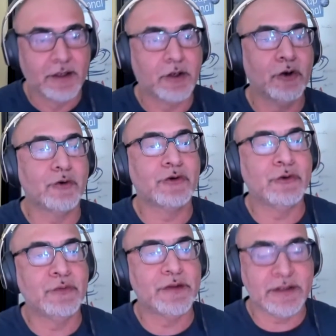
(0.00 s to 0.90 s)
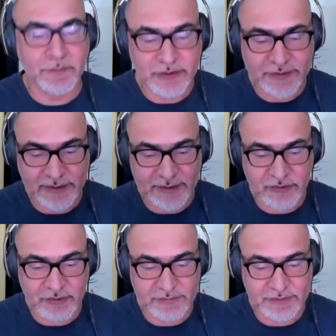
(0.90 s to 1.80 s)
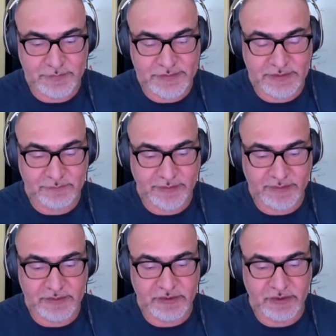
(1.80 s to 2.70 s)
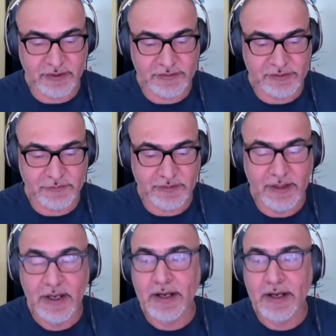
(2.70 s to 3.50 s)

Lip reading: go to the community edition. So let me see if I can share the screen.